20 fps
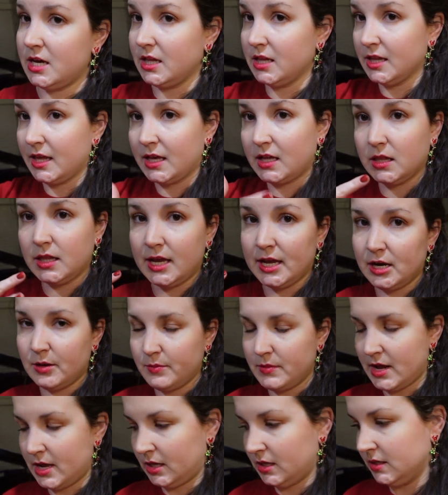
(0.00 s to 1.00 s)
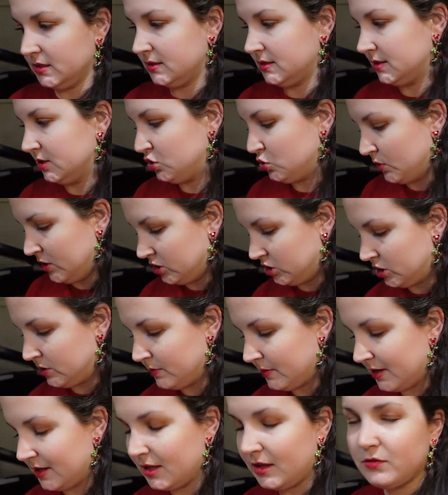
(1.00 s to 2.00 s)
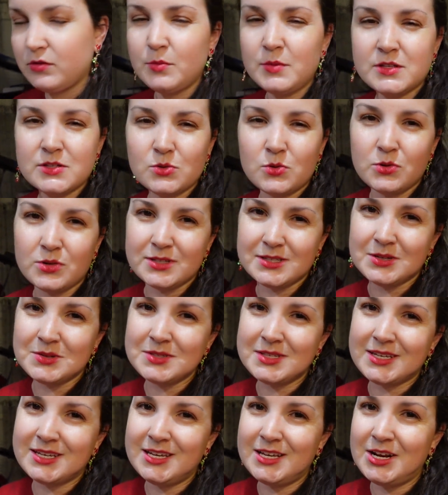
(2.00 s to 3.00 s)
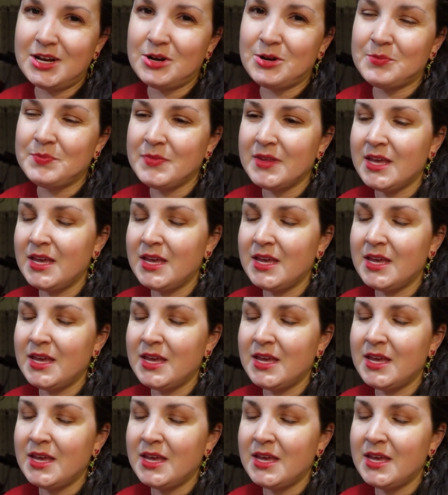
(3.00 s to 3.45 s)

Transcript: and like light up necklace situation, but I left them at school because I was like, you know,